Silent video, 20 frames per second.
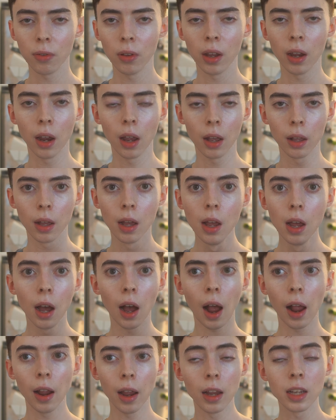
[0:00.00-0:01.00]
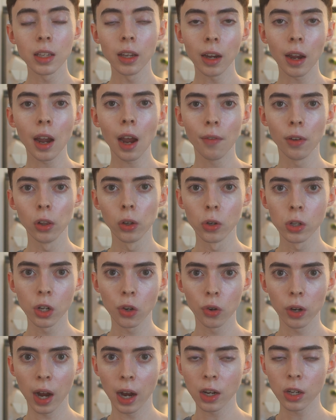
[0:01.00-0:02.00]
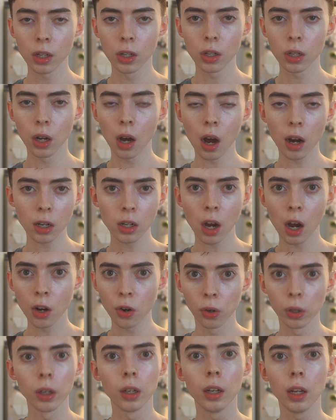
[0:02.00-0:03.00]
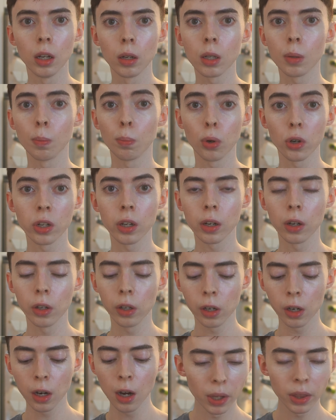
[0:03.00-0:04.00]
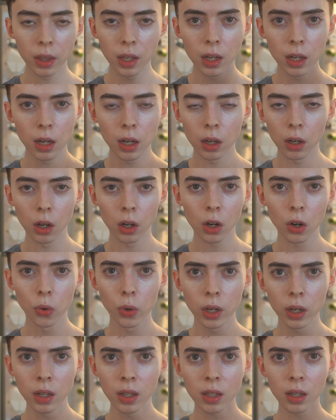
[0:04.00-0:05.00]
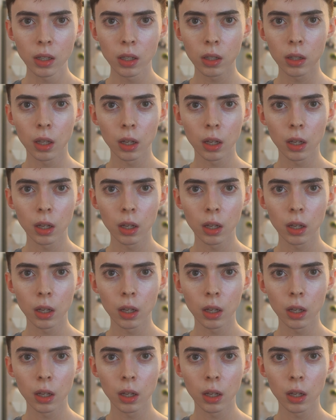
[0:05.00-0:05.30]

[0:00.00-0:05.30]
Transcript: Like I, it's like I have allergic reaction to octocrylene in particular, but the Korean sun,